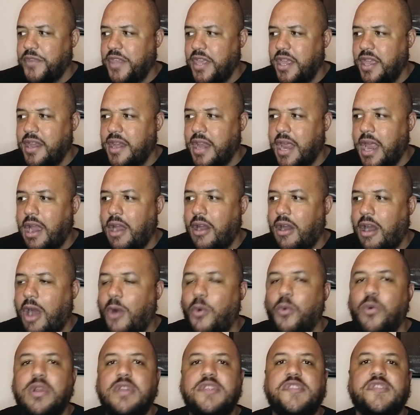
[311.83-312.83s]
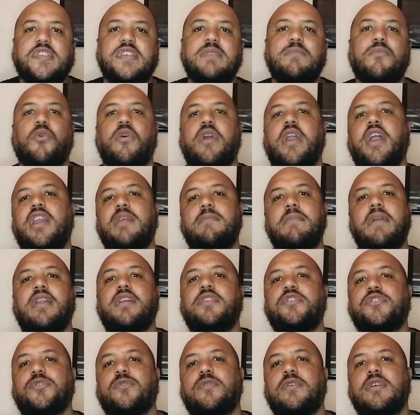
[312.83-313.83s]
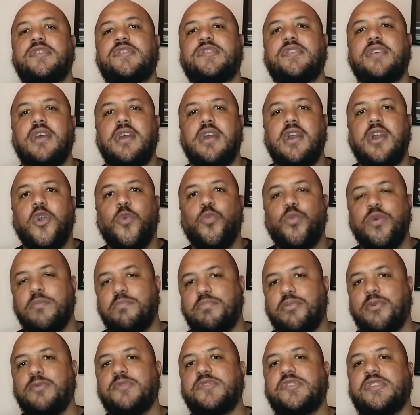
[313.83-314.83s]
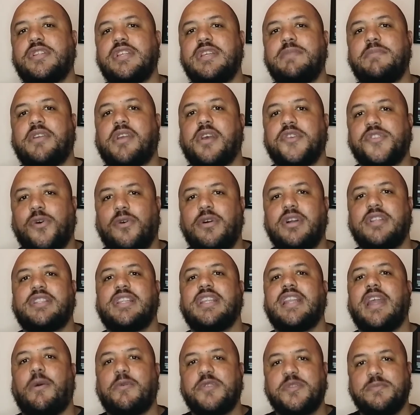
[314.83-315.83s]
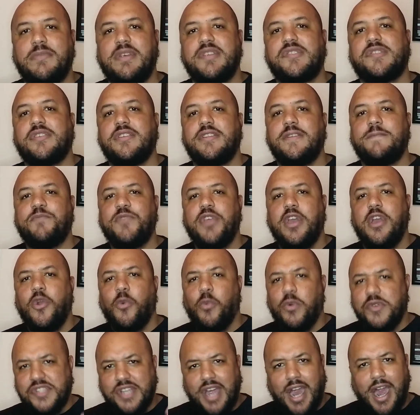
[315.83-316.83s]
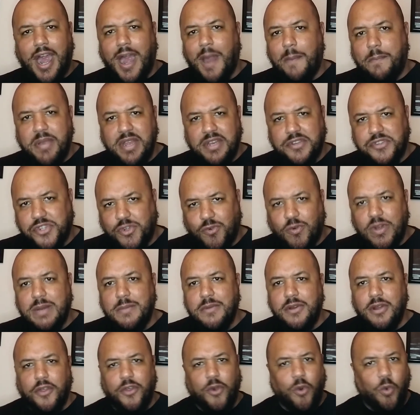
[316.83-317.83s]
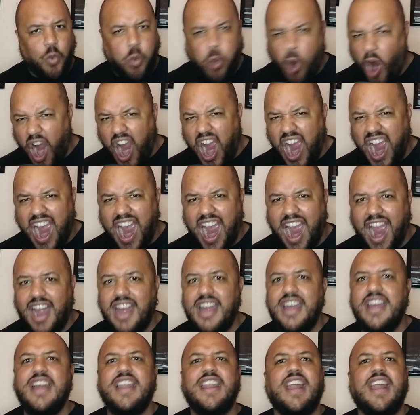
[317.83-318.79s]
And now I want to see more animated joints with Bruce Lee, because the only thing I was missing was the high-pitched scream, you know, the wah!